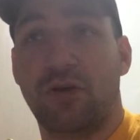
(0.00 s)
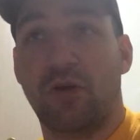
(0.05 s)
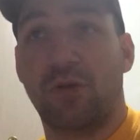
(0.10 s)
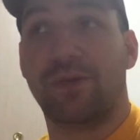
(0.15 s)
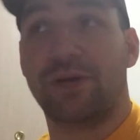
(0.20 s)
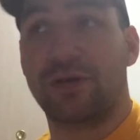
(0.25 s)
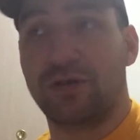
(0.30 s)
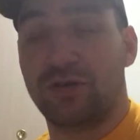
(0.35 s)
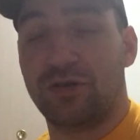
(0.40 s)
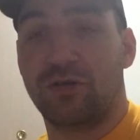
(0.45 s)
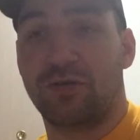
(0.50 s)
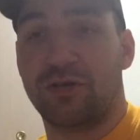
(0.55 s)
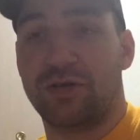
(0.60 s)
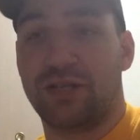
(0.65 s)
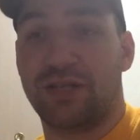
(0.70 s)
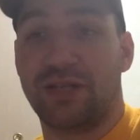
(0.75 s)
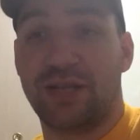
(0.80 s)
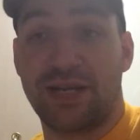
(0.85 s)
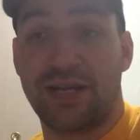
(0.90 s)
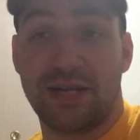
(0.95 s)
opening doors
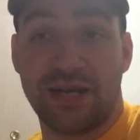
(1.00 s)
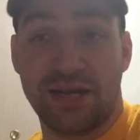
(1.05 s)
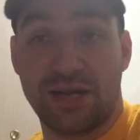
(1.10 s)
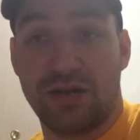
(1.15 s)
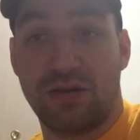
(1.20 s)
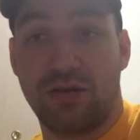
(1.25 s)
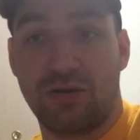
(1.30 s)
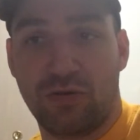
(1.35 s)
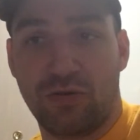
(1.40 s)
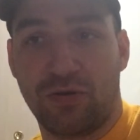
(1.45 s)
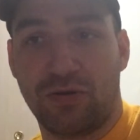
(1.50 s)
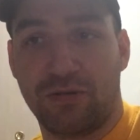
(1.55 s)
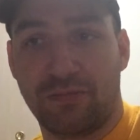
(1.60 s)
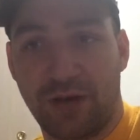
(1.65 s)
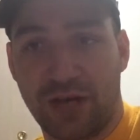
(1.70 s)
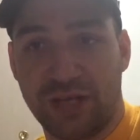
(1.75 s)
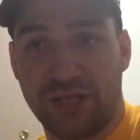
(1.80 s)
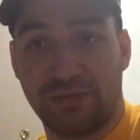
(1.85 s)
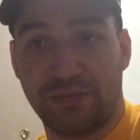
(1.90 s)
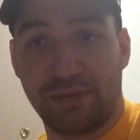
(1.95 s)
that they didn't know could
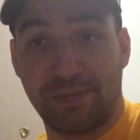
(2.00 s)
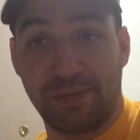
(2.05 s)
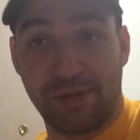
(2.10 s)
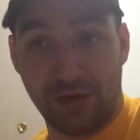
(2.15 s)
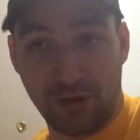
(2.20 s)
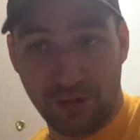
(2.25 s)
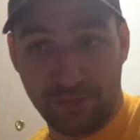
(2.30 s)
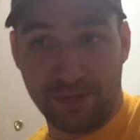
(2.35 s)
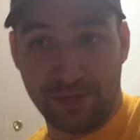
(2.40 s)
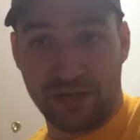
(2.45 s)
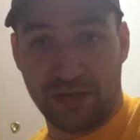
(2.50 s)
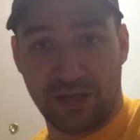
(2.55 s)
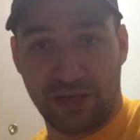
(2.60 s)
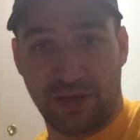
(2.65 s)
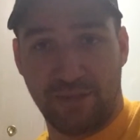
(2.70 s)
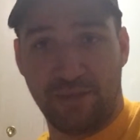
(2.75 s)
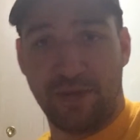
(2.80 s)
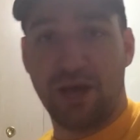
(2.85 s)
possibly be open to them.